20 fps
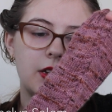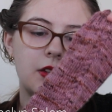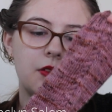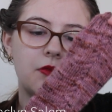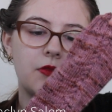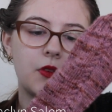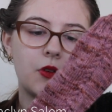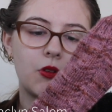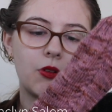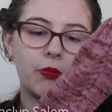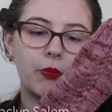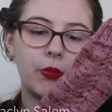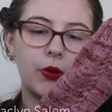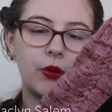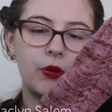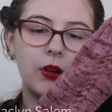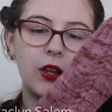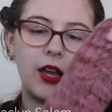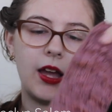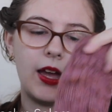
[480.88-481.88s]
Knitfolk
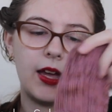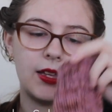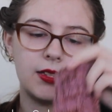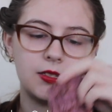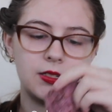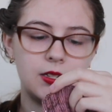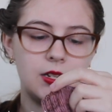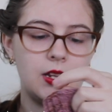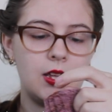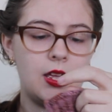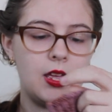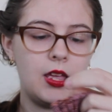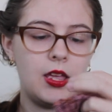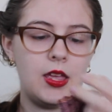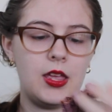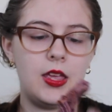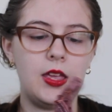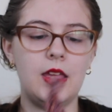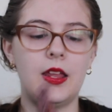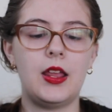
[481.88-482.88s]
podcast.
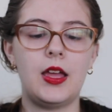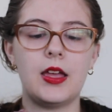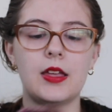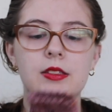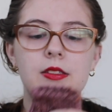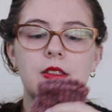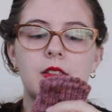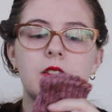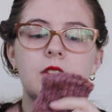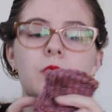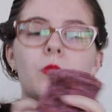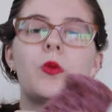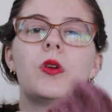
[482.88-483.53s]
It has this